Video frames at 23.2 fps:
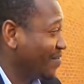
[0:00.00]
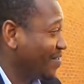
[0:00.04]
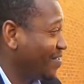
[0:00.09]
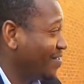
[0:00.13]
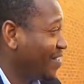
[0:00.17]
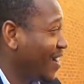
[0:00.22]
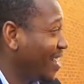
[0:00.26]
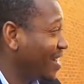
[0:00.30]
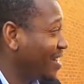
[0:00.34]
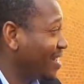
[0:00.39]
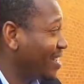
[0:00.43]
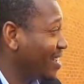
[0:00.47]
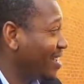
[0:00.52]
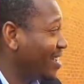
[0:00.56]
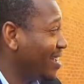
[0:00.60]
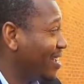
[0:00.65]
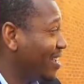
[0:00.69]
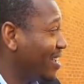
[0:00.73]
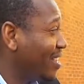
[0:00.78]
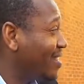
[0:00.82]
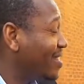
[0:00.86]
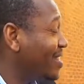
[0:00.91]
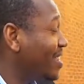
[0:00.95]
right?
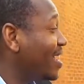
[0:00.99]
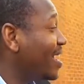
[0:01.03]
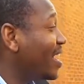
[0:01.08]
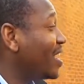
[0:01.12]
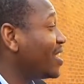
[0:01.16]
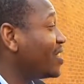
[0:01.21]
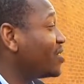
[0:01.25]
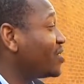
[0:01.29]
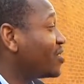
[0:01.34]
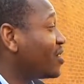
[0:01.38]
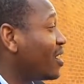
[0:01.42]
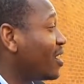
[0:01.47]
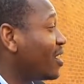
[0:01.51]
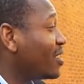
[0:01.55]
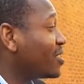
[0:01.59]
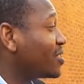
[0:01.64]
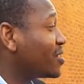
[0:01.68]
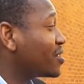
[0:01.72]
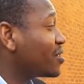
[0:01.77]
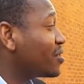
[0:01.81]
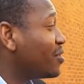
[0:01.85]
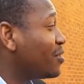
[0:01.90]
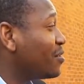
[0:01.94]
Mm-hmm. They are in
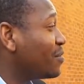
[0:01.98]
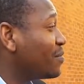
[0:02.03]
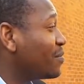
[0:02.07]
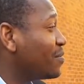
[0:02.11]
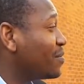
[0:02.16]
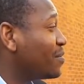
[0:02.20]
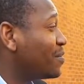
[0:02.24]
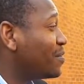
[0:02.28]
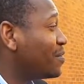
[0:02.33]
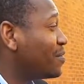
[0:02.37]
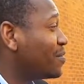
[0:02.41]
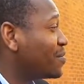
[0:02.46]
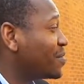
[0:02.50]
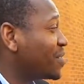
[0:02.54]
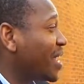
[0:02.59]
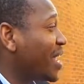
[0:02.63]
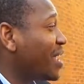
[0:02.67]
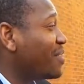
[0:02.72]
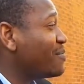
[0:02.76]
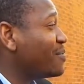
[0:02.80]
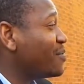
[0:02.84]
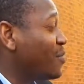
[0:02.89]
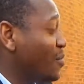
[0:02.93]
charge of who's
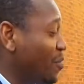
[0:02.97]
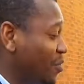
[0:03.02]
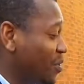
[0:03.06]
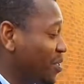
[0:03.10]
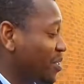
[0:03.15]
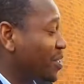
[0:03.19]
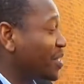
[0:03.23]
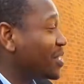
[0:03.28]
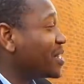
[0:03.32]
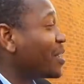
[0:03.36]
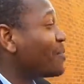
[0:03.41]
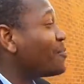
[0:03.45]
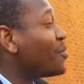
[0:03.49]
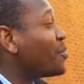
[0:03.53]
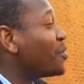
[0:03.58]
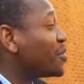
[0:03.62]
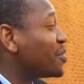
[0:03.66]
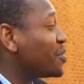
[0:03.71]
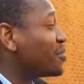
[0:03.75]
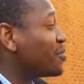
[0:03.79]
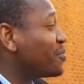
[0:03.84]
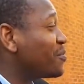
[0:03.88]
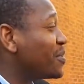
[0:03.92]
able, who's
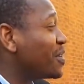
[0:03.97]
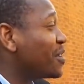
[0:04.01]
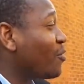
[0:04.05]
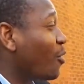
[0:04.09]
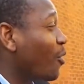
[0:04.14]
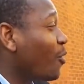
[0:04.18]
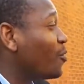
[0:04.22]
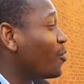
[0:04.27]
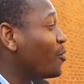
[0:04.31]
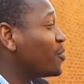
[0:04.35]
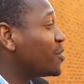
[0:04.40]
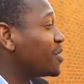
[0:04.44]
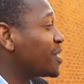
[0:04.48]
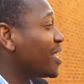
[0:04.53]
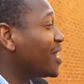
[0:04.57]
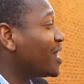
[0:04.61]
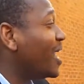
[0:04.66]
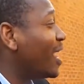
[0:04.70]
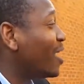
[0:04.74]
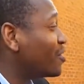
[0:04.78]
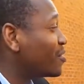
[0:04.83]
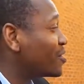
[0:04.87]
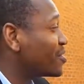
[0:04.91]
supposed to be, or who's
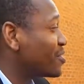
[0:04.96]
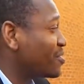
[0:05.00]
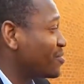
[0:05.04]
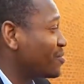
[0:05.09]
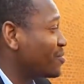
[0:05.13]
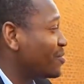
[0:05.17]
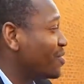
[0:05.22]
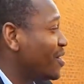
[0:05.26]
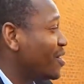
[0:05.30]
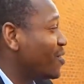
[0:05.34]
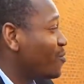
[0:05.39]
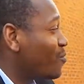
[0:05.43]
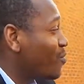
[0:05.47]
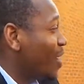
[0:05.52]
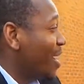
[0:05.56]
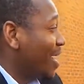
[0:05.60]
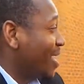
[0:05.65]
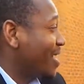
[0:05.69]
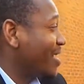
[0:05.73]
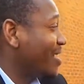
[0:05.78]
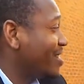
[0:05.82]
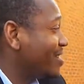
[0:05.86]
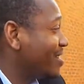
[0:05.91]
allowed to work
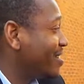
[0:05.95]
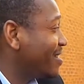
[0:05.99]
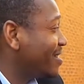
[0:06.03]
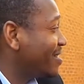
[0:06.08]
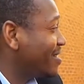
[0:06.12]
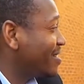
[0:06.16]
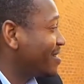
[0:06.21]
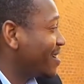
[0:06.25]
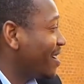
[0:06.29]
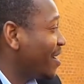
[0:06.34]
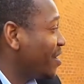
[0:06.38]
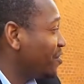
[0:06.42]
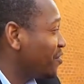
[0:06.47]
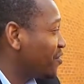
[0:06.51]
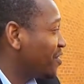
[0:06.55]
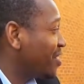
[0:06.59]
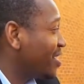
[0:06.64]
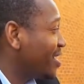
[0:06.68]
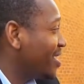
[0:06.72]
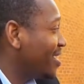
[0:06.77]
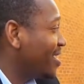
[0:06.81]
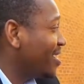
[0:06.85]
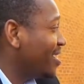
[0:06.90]
in this
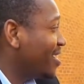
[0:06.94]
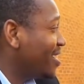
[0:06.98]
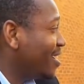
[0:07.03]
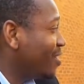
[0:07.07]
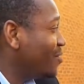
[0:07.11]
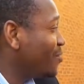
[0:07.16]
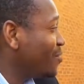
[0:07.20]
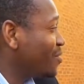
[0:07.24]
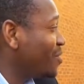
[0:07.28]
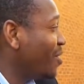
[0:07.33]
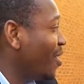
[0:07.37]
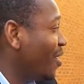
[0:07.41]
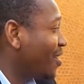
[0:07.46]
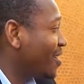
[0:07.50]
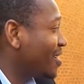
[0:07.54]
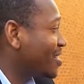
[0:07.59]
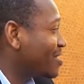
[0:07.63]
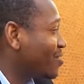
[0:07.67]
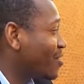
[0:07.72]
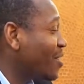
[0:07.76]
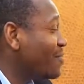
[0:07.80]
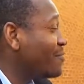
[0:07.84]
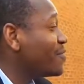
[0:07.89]
country and who's not.
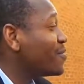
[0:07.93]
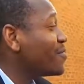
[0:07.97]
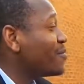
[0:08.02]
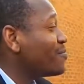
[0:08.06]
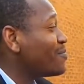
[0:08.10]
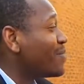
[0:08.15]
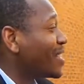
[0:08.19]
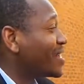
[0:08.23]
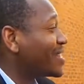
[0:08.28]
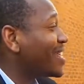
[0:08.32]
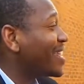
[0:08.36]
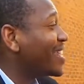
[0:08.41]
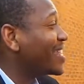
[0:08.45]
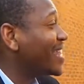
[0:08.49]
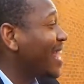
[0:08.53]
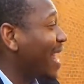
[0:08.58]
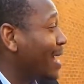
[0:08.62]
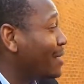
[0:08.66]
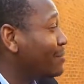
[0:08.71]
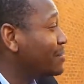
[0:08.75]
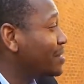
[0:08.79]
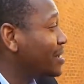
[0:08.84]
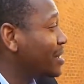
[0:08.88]
So if you don't pass the
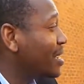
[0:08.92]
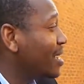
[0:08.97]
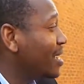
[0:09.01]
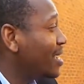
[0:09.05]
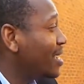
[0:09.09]
exams,